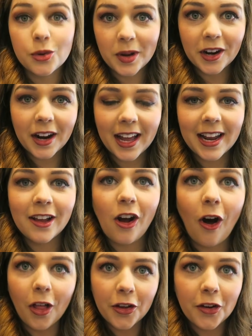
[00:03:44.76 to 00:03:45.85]
So we are getting
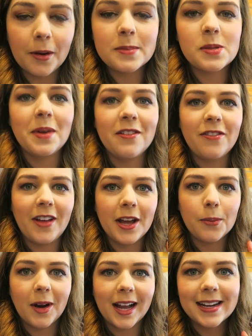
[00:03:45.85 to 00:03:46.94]
all the groomsmen
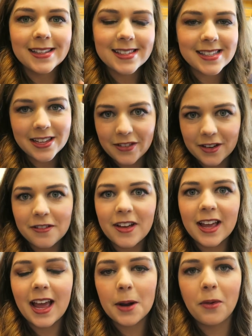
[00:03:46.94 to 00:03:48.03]
fit, we're getting Steven
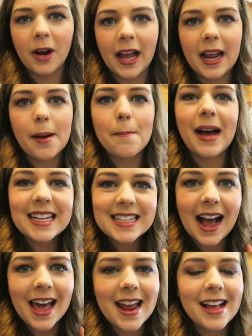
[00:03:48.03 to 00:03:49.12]
fit, and we're getting my
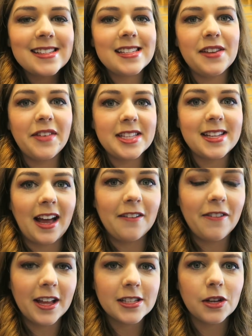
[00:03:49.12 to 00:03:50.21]
dad and Steven's dad
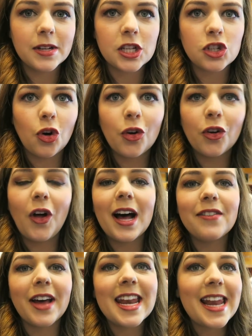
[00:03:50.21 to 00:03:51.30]
fit. So it's a total
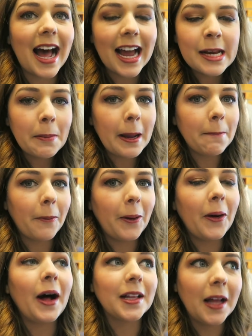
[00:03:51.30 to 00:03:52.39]
of nine people,
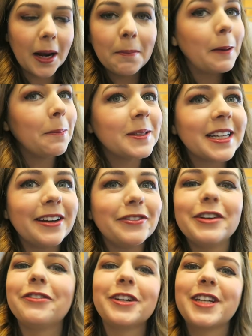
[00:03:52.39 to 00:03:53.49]
a lot of people to get
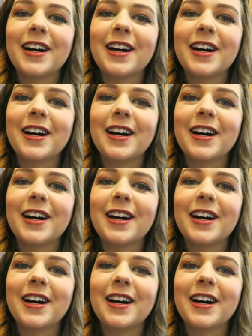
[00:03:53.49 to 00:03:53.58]
fit for